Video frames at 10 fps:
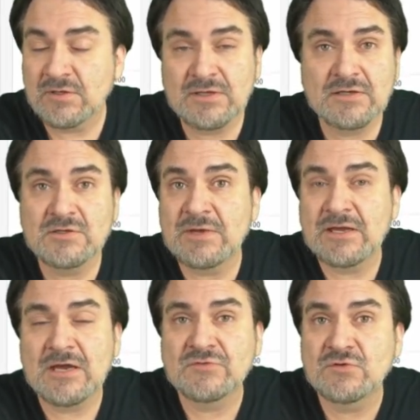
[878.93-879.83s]
Again, you
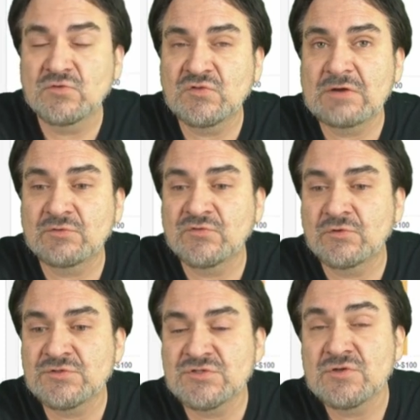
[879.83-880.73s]
may have to do several
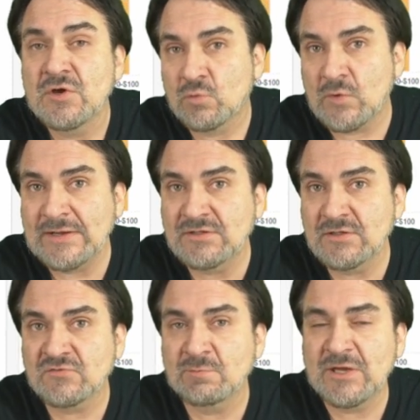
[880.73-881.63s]
searches, write
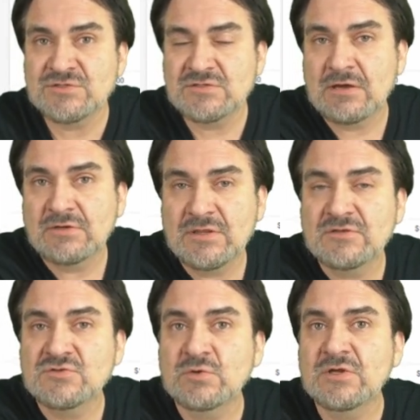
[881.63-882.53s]
the information down, and
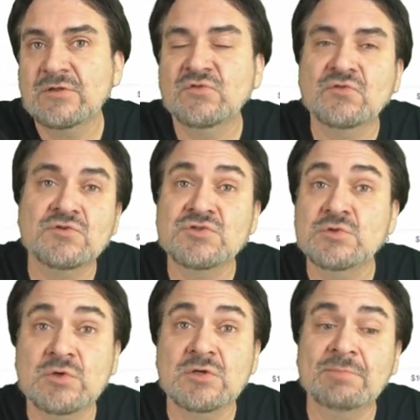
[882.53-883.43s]
then do another search
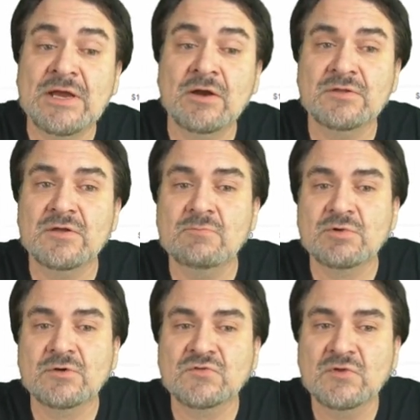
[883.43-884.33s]
so you compare the
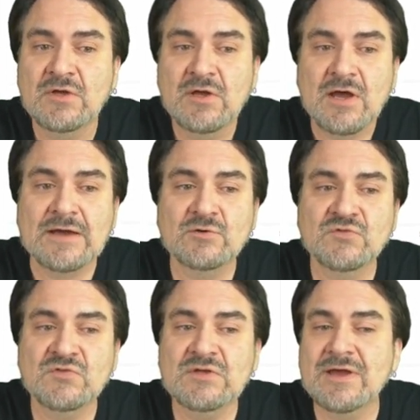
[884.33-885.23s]
numbers. I
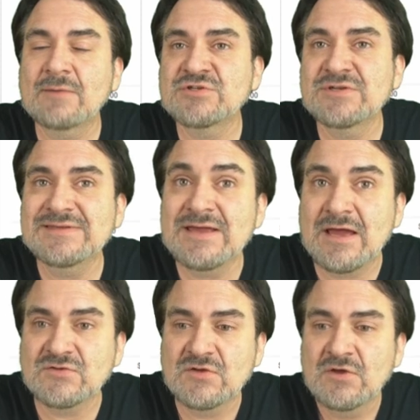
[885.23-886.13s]
don't see an option
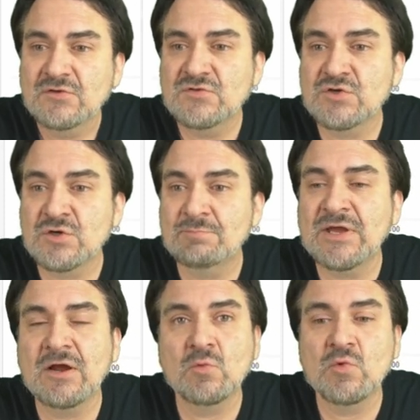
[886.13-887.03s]
yet to
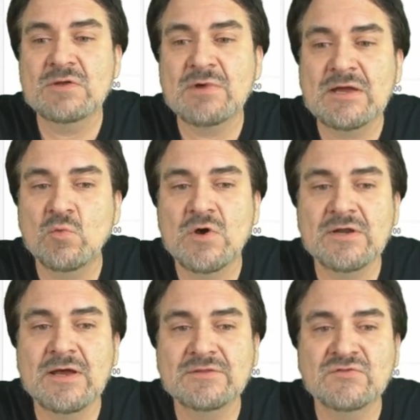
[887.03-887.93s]
compare one by
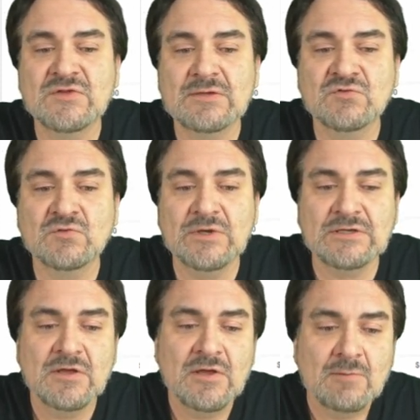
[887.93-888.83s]
one on the same
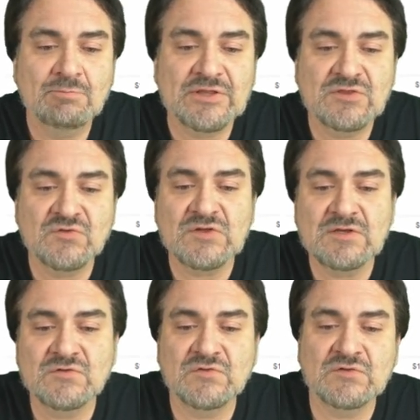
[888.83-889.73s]
screen, but this
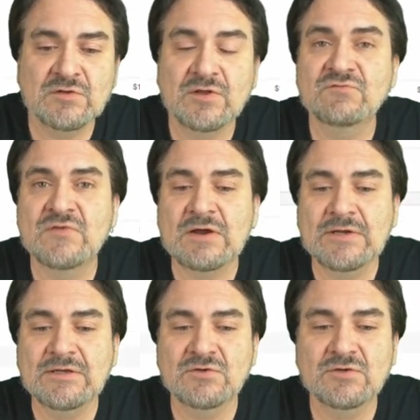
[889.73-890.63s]
is still a
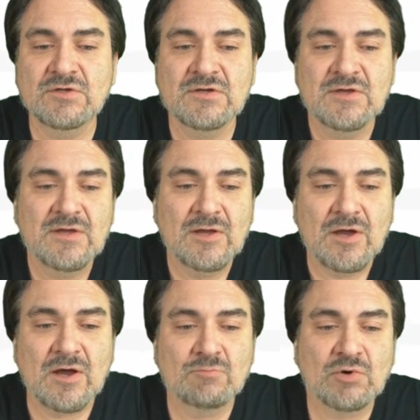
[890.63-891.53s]
very good
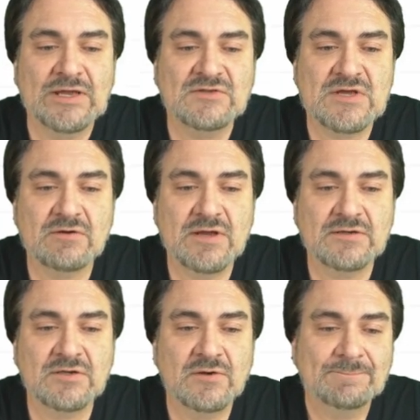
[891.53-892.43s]
uh, breakdown
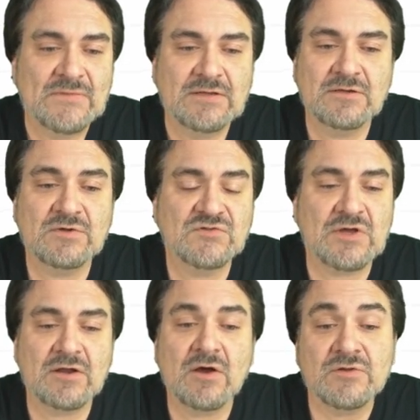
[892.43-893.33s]
on here. Now it's
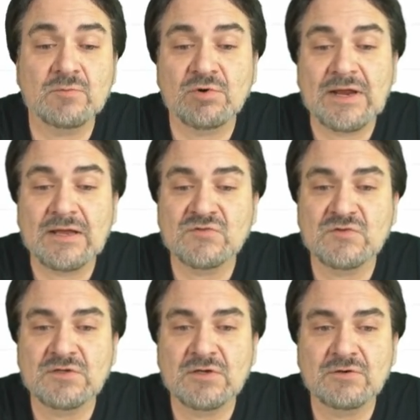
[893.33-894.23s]
got other
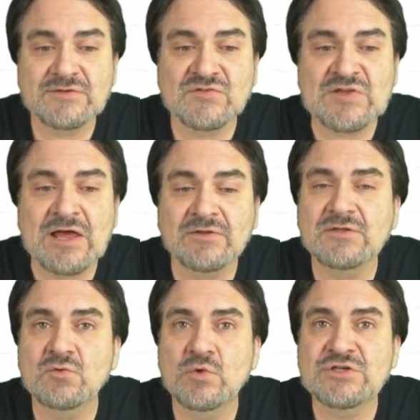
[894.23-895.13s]
brands in here and it's
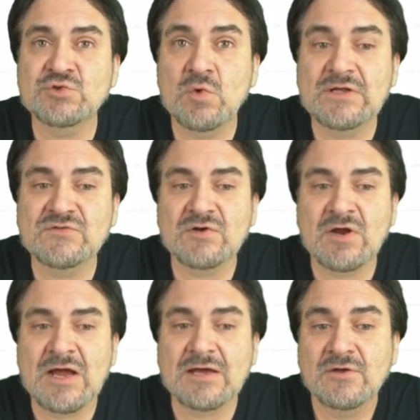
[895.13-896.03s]
telling you which ones
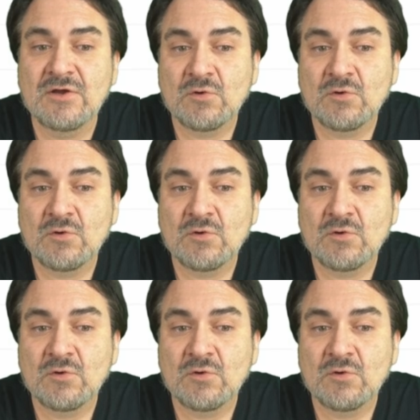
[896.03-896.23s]
are hot.